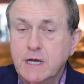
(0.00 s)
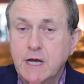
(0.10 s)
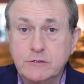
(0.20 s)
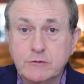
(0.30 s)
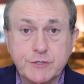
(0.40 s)

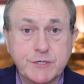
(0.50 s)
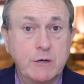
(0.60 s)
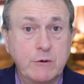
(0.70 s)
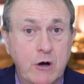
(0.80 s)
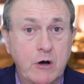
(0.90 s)
And
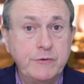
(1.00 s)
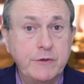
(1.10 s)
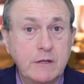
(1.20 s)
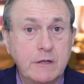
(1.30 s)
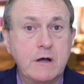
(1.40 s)
also
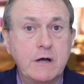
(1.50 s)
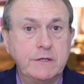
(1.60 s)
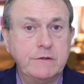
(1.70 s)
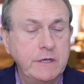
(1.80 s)
online,